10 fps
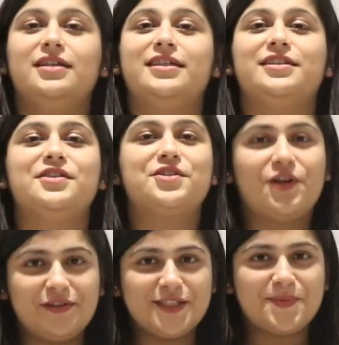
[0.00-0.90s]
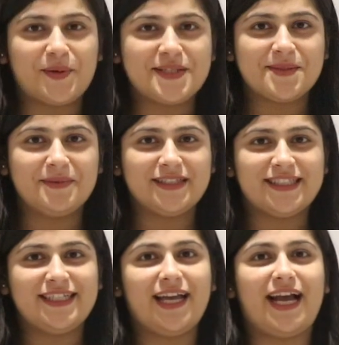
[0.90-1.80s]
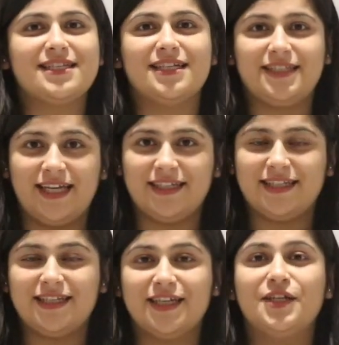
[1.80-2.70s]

It is your responsibility as a tenant